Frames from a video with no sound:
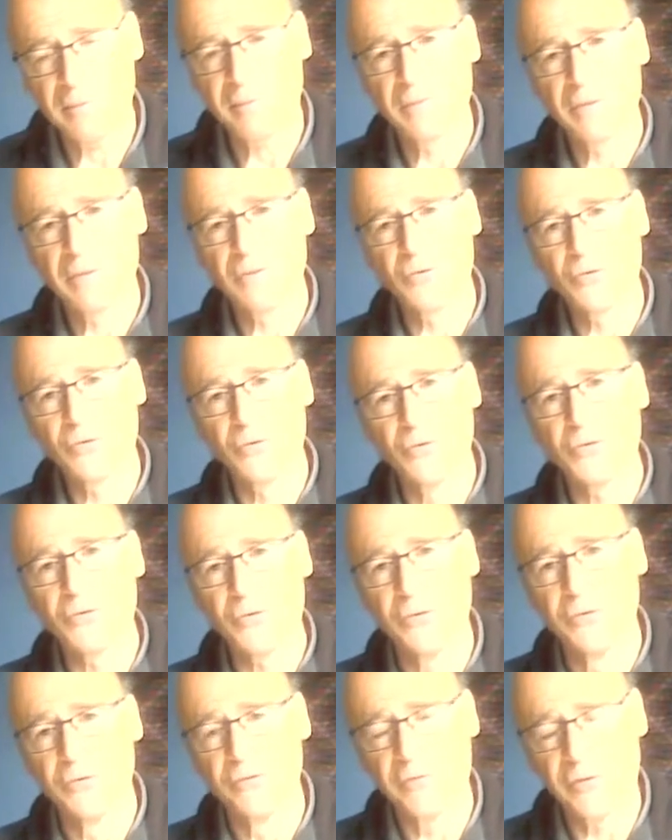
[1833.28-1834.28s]
turned
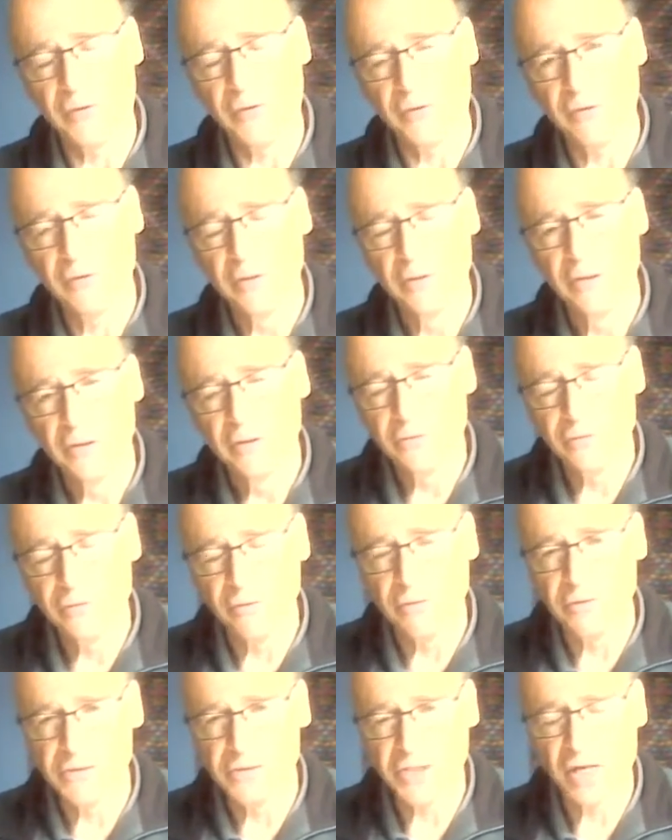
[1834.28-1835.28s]
over to
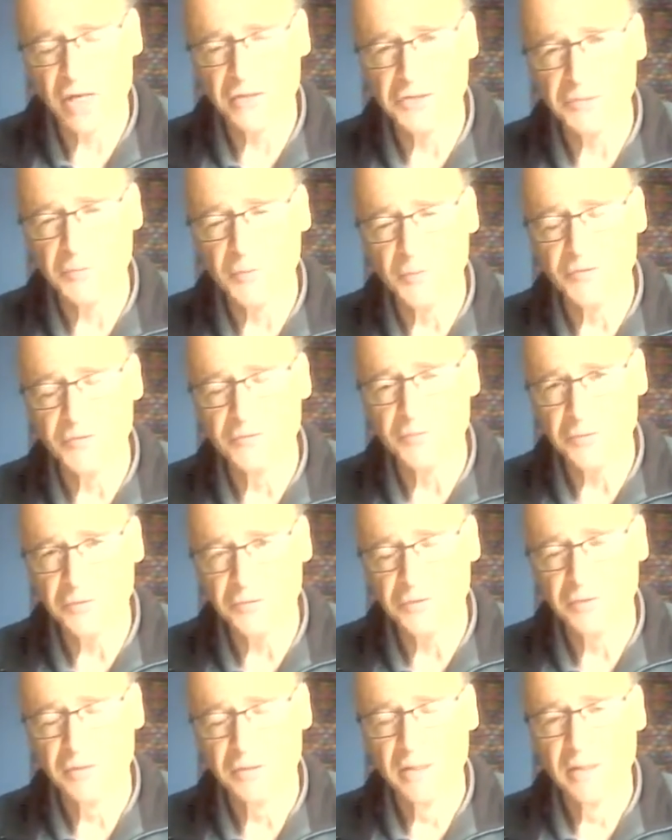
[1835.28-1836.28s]
the Zionist
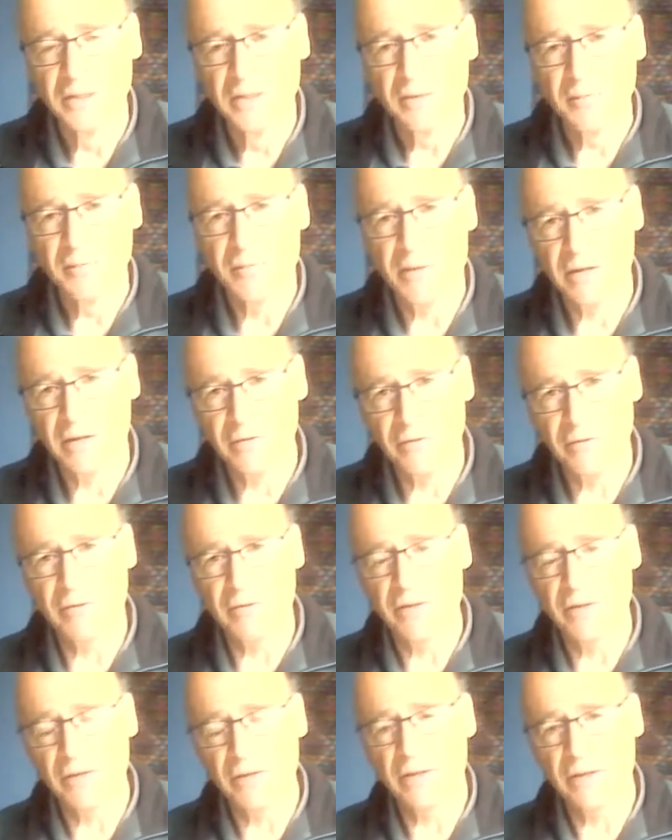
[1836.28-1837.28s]
movement by the
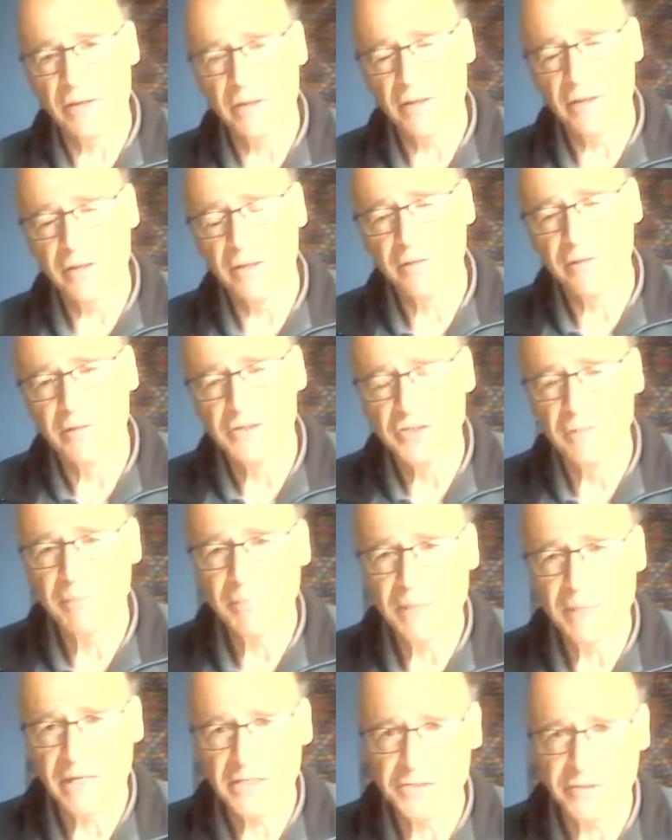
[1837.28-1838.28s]
increasing
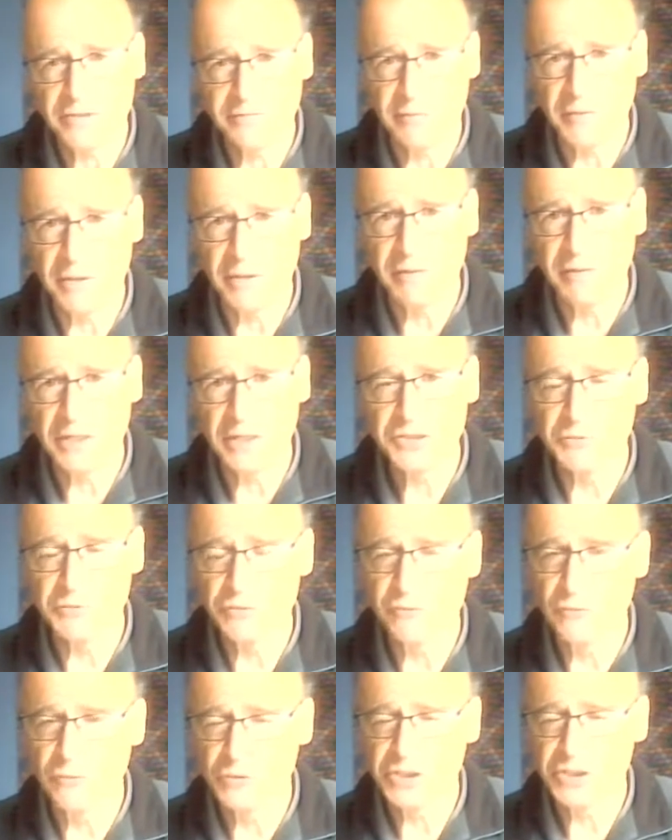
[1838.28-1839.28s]
pace of immigration, which of
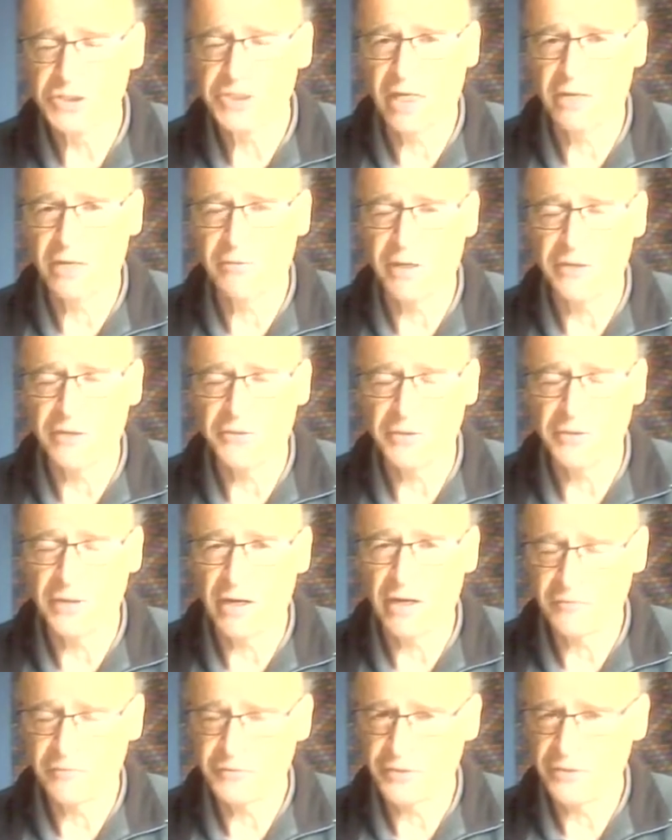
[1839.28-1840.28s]
course accelerated
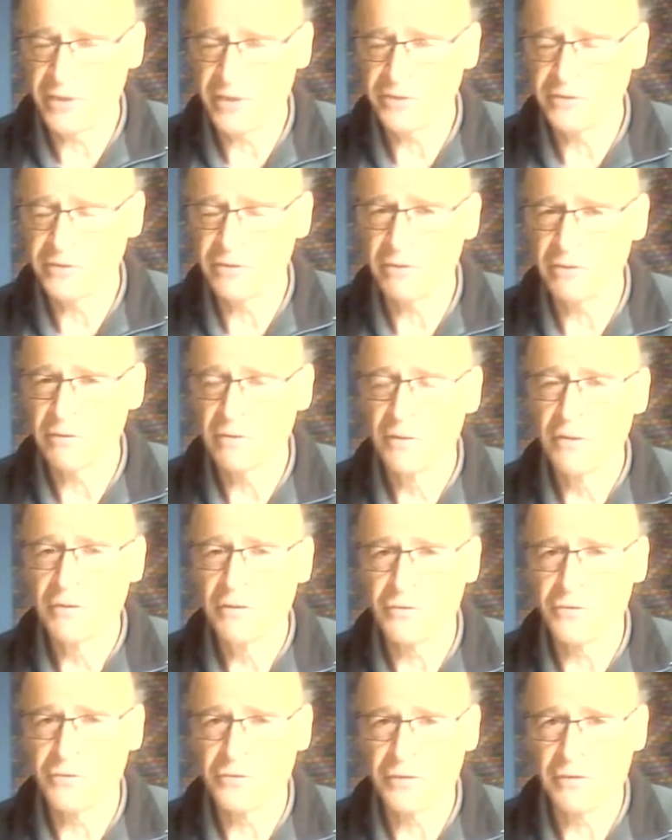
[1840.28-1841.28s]
after
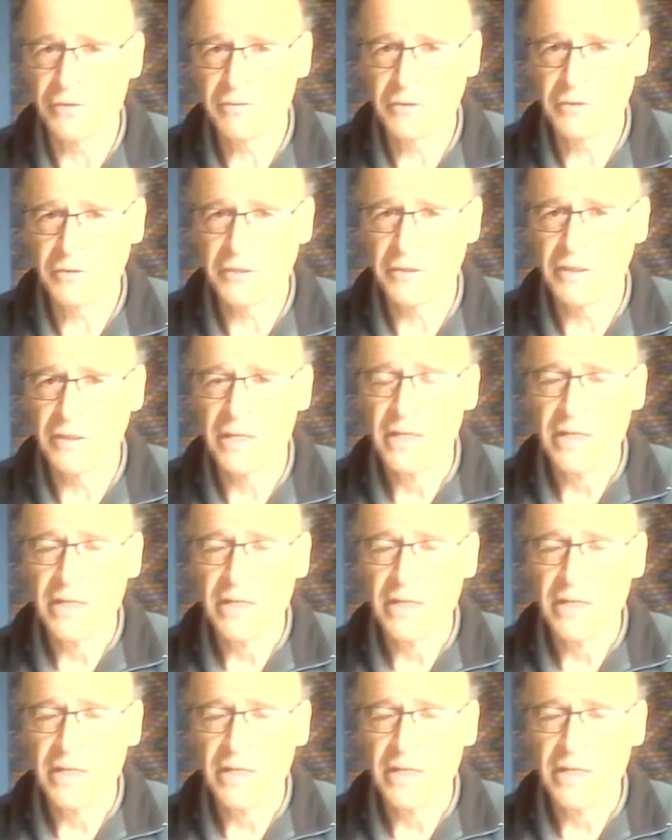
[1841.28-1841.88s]
1933.